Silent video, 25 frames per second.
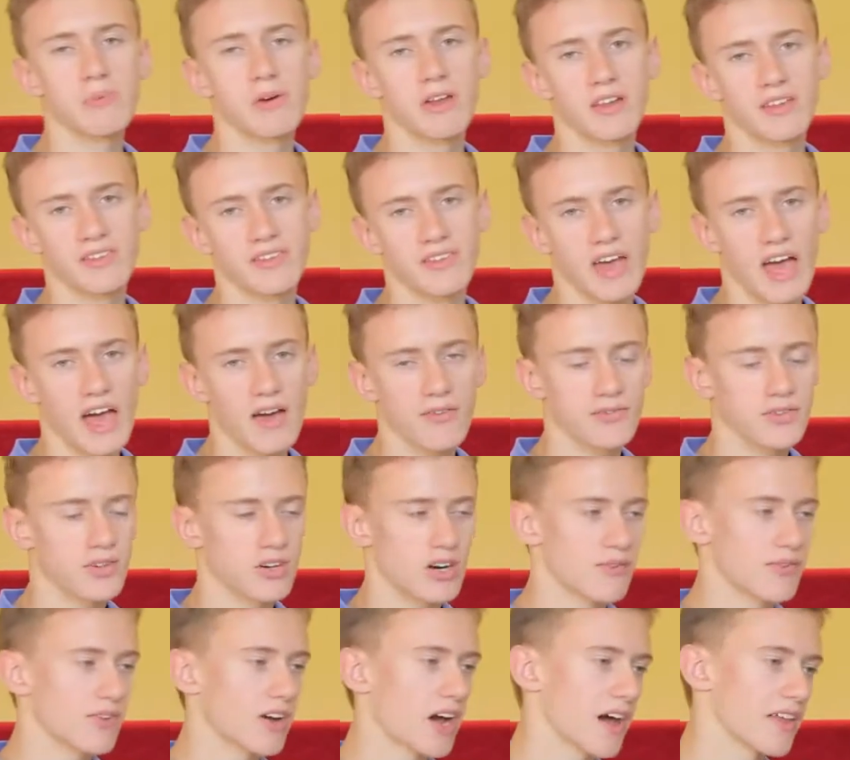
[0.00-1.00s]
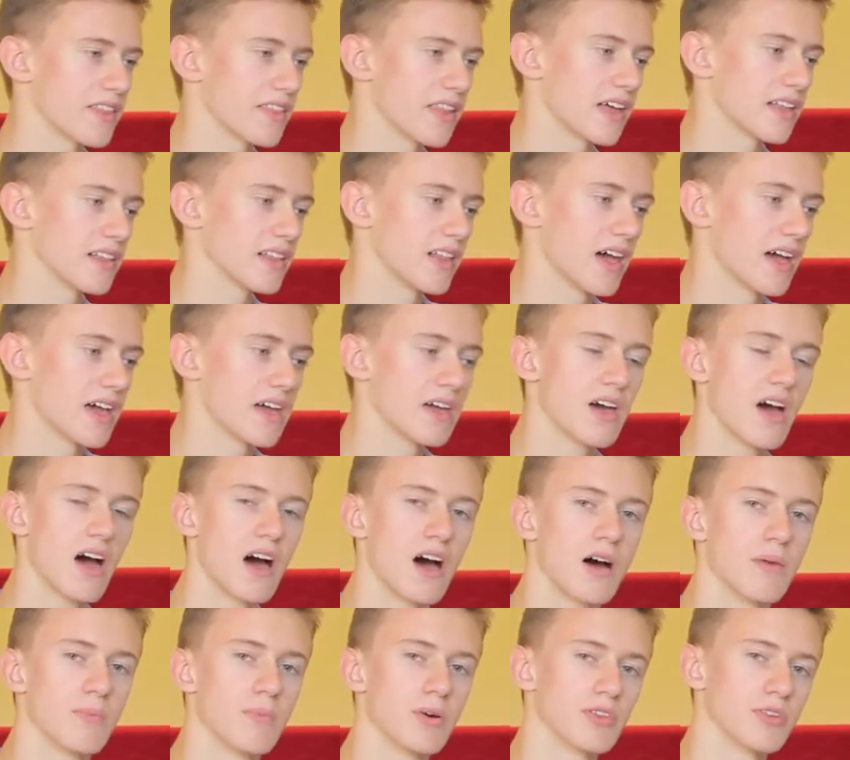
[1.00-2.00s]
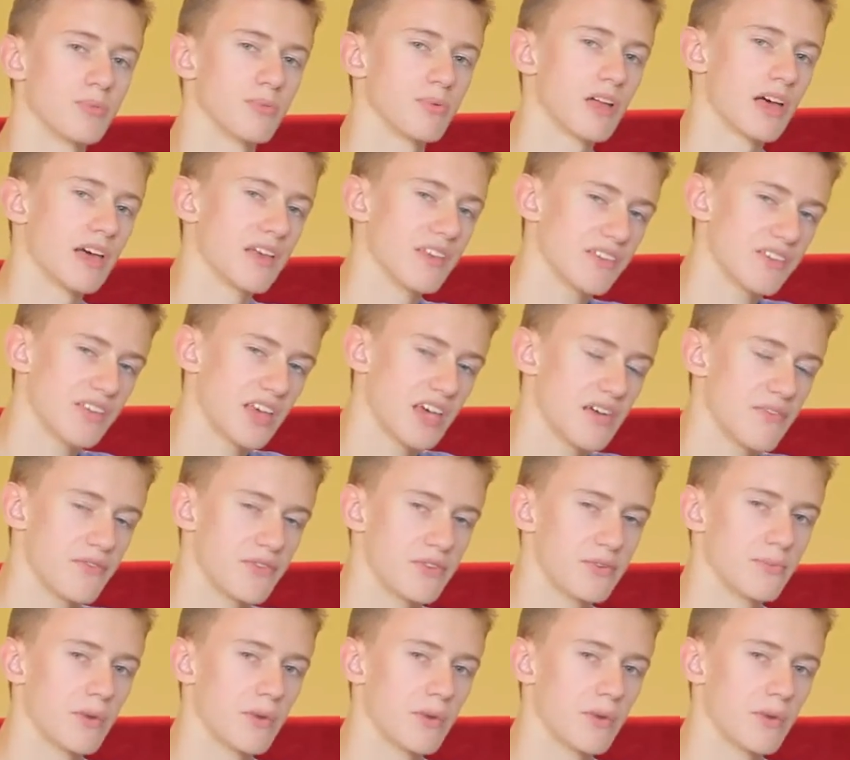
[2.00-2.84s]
minutes after I've gotten that light, but to play it safe,